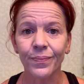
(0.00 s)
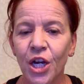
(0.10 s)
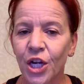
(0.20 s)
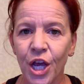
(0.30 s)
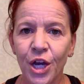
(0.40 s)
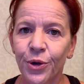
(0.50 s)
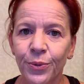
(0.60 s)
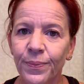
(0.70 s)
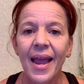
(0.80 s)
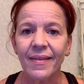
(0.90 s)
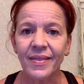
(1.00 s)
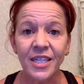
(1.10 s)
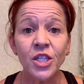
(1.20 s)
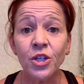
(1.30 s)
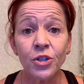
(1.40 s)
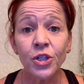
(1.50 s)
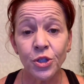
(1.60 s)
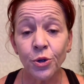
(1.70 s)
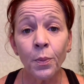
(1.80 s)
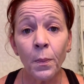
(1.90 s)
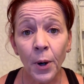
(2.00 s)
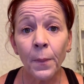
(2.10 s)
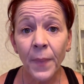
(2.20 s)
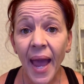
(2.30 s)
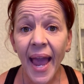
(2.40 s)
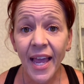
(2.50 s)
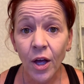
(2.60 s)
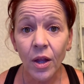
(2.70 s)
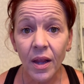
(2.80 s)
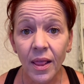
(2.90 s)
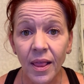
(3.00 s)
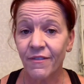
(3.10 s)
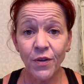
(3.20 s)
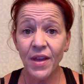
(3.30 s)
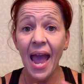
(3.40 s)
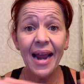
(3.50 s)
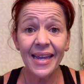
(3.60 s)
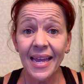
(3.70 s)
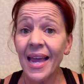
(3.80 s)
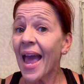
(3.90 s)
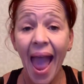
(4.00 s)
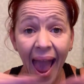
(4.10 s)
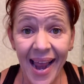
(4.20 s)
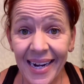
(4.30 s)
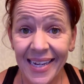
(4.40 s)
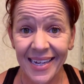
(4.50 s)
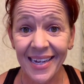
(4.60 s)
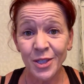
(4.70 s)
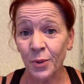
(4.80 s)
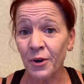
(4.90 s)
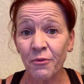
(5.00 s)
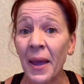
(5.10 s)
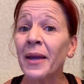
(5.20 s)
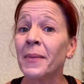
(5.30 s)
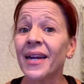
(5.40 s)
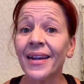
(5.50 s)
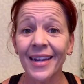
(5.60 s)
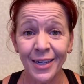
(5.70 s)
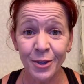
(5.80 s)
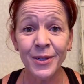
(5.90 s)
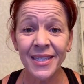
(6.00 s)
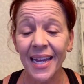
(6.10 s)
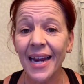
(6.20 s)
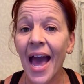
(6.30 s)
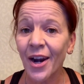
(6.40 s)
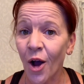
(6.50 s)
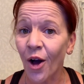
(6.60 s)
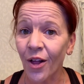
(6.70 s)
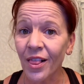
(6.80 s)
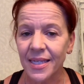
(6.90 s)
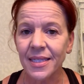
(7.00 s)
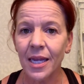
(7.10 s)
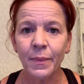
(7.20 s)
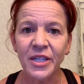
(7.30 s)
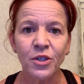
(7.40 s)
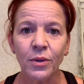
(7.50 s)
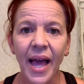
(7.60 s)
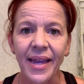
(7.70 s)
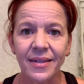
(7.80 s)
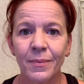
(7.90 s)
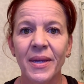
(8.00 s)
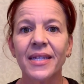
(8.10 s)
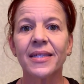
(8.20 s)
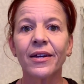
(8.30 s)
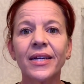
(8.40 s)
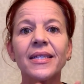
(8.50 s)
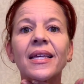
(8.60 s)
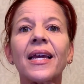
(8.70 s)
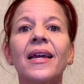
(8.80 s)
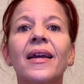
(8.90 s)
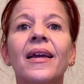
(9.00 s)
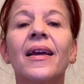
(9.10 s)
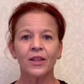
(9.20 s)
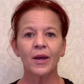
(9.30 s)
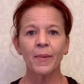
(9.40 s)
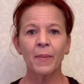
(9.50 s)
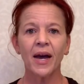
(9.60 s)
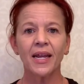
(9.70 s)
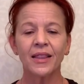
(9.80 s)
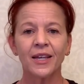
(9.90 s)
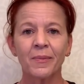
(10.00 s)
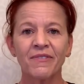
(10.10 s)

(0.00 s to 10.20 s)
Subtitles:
no. Unless you're super pale, if you have any sort of pigment in your skin at all, this is gonna be too light. Because seriously, look at my body, look at